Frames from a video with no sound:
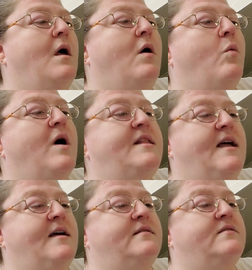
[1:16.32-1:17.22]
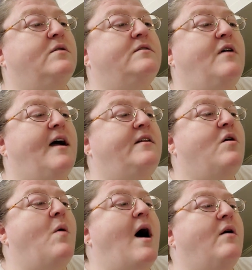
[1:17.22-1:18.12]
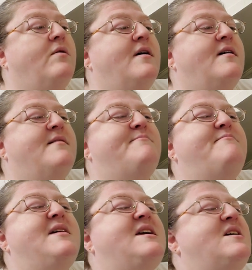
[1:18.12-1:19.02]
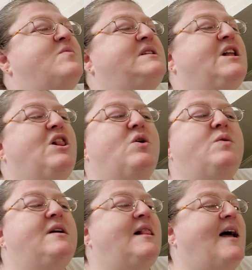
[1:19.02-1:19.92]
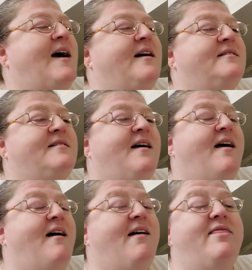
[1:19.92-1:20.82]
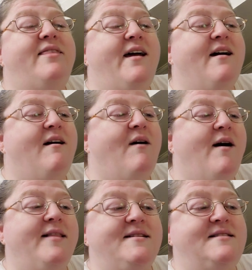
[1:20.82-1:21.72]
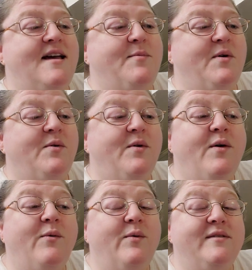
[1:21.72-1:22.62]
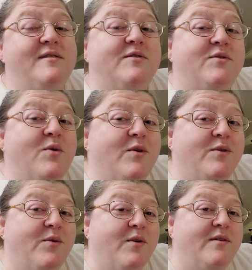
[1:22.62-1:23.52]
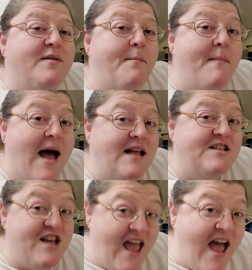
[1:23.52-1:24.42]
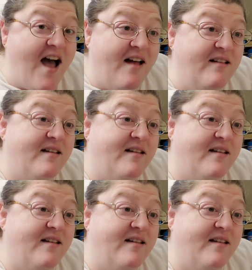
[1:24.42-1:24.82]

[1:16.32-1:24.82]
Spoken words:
One day, the sorcerer had to go out. Mickey was alone at last. And there, on the table, was the sorcerer's magic hat.